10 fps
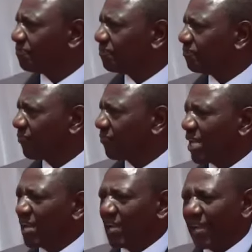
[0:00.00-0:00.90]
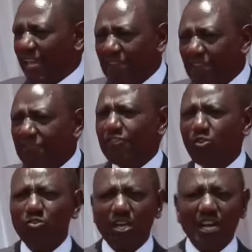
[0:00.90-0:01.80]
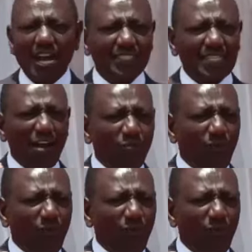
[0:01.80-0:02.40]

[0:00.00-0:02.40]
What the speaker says: If you look at our plan,